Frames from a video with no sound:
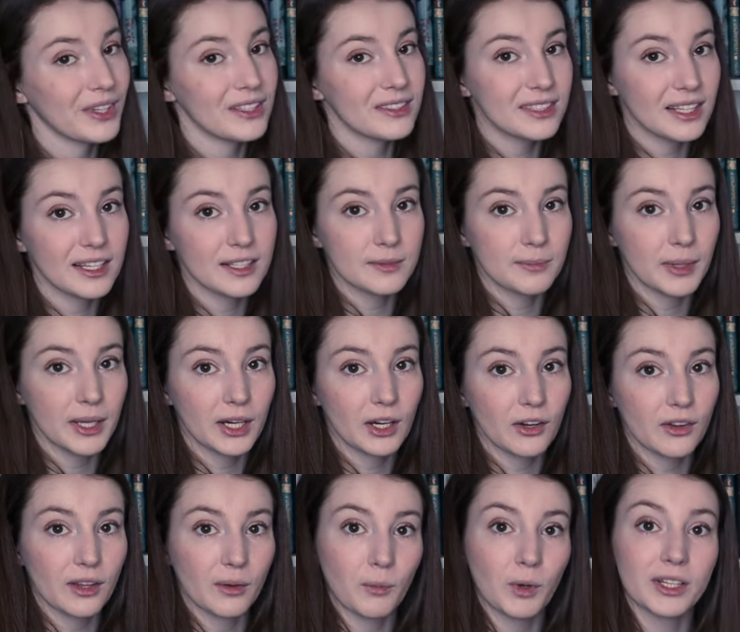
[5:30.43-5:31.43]
This is
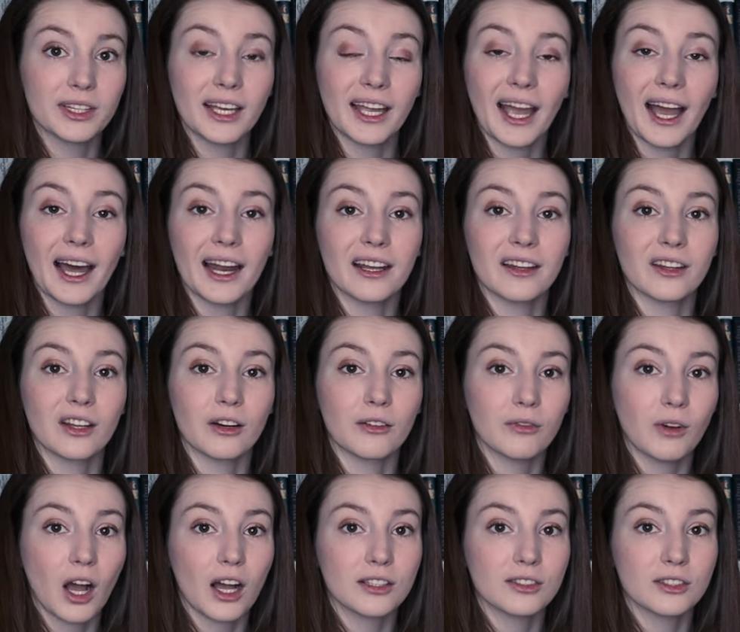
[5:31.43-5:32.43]
bigger than what they had in their
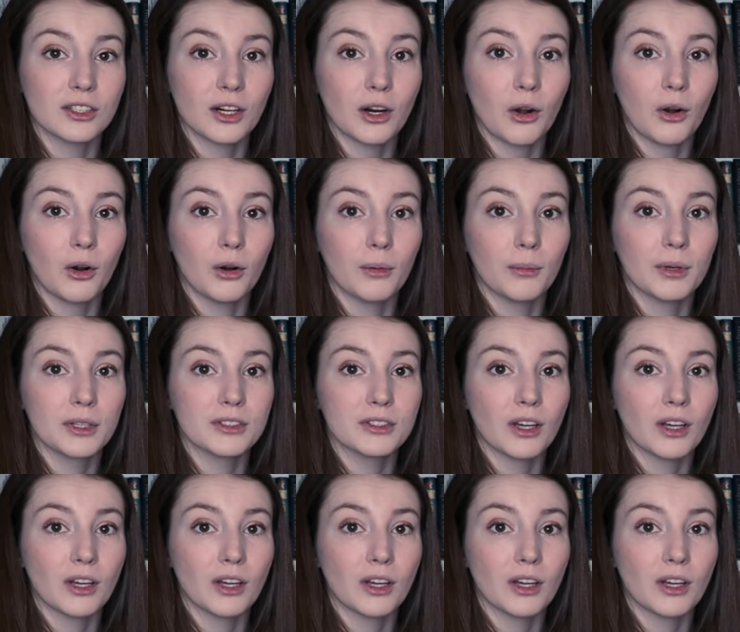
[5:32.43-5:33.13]
foster home,